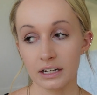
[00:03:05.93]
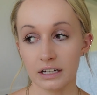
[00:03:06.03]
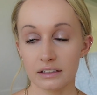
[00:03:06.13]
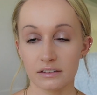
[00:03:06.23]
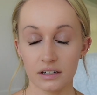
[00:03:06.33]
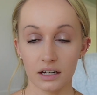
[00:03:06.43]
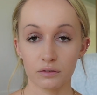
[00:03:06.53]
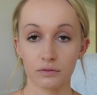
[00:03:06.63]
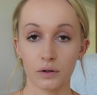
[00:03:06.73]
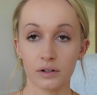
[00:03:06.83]
instead
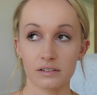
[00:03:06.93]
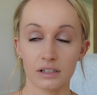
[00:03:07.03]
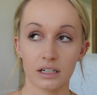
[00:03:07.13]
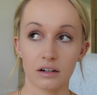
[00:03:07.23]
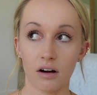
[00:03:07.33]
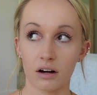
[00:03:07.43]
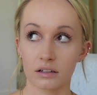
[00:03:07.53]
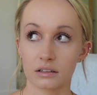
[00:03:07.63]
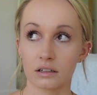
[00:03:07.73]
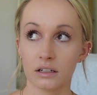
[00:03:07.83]
focusing
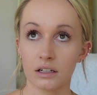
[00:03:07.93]
on